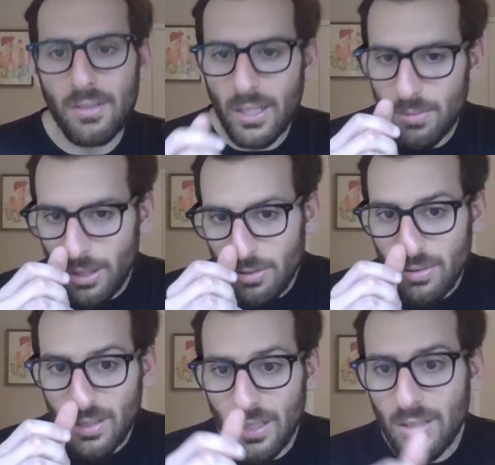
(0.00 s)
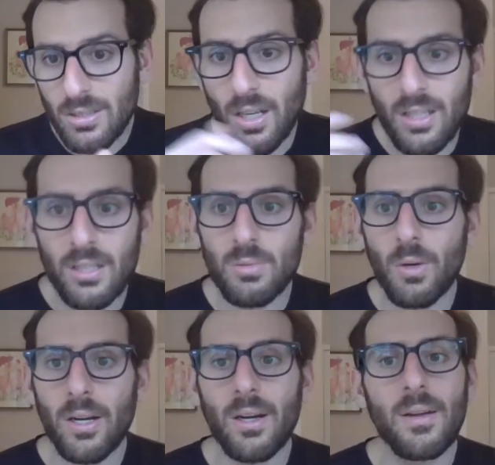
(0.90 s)
And that's why you see studies
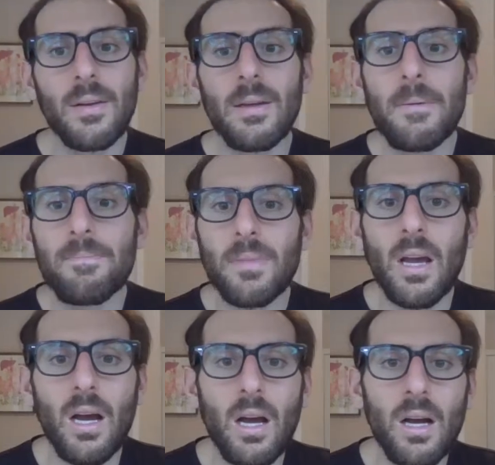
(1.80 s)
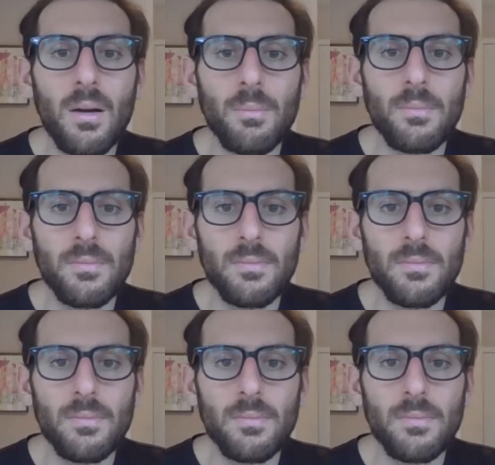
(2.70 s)
where um,